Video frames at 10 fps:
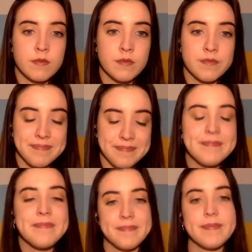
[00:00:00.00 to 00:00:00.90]
done,
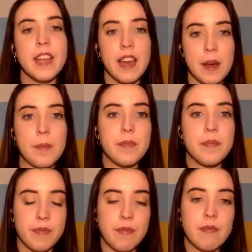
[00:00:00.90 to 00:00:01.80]
or
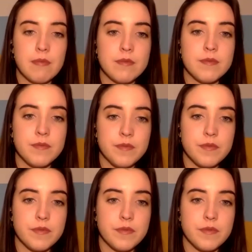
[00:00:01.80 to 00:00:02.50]
maybe why this is